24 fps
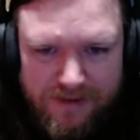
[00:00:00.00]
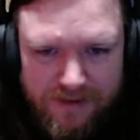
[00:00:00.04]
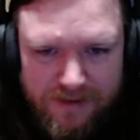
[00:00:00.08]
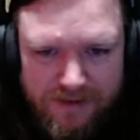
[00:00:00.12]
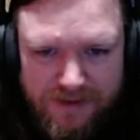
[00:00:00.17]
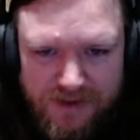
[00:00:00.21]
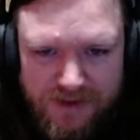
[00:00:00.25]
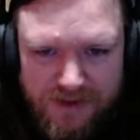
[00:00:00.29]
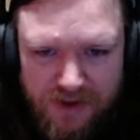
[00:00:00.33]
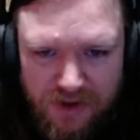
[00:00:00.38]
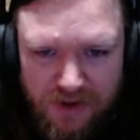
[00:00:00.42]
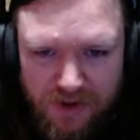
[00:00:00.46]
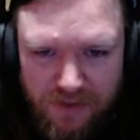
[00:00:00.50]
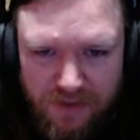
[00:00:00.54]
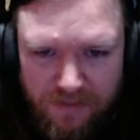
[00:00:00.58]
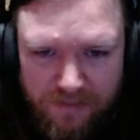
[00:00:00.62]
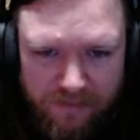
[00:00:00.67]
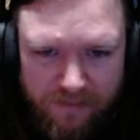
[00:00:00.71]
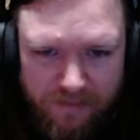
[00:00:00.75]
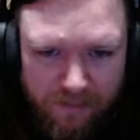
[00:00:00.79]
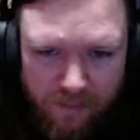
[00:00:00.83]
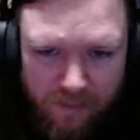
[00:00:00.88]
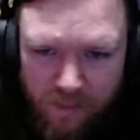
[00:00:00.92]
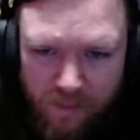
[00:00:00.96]
So,
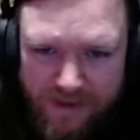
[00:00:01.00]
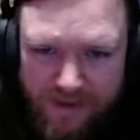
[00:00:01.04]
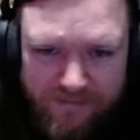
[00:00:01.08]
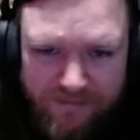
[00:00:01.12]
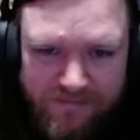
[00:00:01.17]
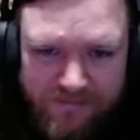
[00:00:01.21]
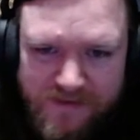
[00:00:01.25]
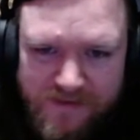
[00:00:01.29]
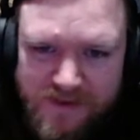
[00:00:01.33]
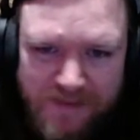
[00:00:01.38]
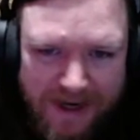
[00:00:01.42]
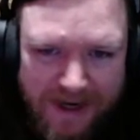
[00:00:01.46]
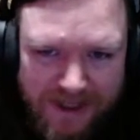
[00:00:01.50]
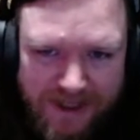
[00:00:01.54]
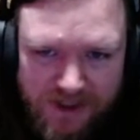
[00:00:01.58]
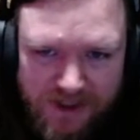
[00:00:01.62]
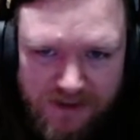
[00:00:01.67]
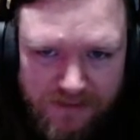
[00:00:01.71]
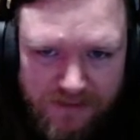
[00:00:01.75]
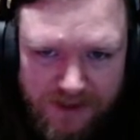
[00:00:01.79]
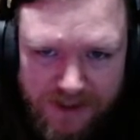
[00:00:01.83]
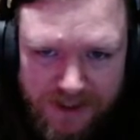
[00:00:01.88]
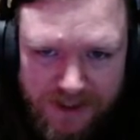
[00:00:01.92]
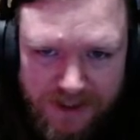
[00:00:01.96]
we've smashed
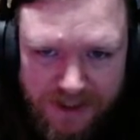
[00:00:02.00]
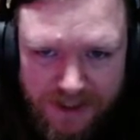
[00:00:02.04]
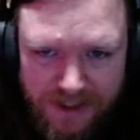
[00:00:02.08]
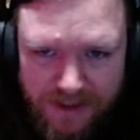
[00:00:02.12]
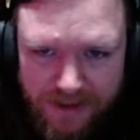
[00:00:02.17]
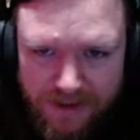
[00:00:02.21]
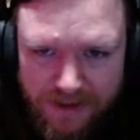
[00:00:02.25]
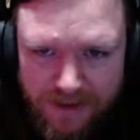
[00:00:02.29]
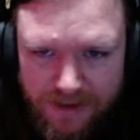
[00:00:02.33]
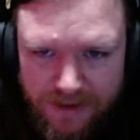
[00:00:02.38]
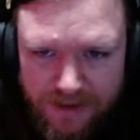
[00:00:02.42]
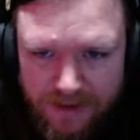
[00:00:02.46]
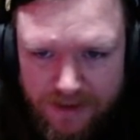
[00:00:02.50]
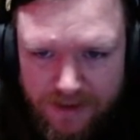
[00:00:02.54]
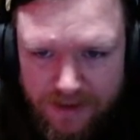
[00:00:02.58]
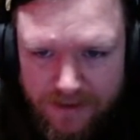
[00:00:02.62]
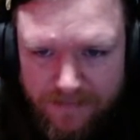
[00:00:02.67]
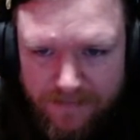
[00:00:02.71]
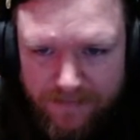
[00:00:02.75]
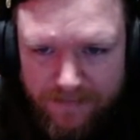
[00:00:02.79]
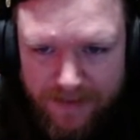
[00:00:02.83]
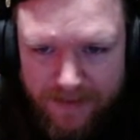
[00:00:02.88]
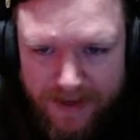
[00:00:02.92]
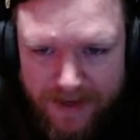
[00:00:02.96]
them at sea.
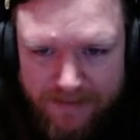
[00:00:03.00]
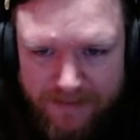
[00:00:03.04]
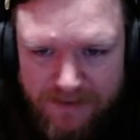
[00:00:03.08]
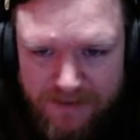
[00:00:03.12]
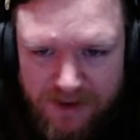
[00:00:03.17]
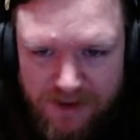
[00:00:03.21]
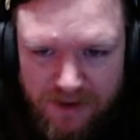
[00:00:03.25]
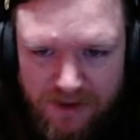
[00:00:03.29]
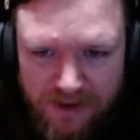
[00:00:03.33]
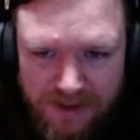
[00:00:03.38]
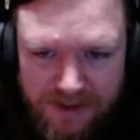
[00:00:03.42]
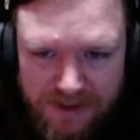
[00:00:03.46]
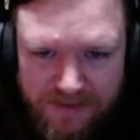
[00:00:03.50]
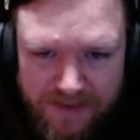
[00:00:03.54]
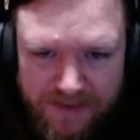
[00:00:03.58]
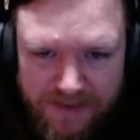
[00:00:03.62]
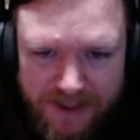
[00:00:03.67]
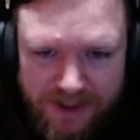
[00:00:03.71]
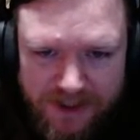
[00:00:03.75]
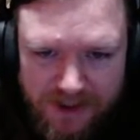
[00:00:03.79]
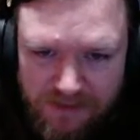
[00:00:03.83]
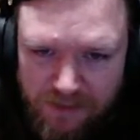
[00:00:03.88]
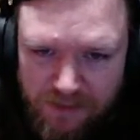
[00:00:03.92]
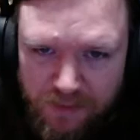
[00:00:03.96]
Absolutely
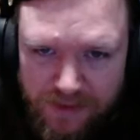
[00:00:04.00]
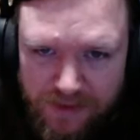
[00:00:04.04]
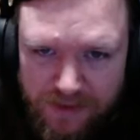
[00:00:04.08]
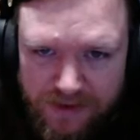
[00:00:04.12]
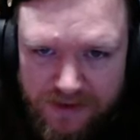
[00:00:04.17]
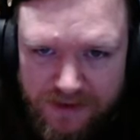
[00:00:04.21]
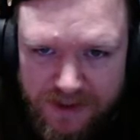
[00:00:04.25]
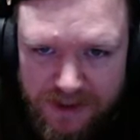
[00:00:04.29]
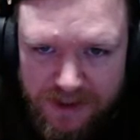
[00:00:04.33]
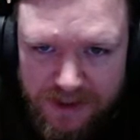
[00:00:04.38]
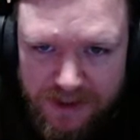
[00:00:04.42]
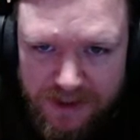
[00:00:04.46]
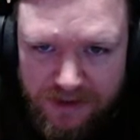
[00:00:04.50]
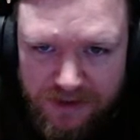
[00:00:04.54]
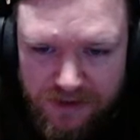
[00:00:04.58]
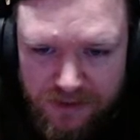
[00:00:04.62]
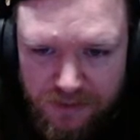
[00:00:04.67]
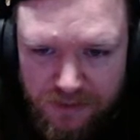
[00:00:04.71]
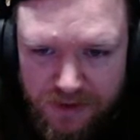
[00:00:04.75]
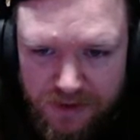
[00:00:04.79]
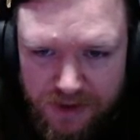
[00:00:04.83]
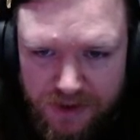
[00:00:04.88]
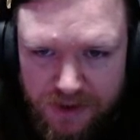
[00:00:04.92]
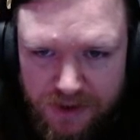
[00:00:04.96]
smashed them, and we continue to
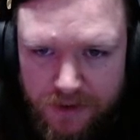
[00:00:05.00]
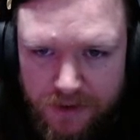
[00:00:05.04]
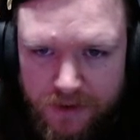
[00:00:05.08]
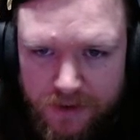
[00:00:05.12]
do so.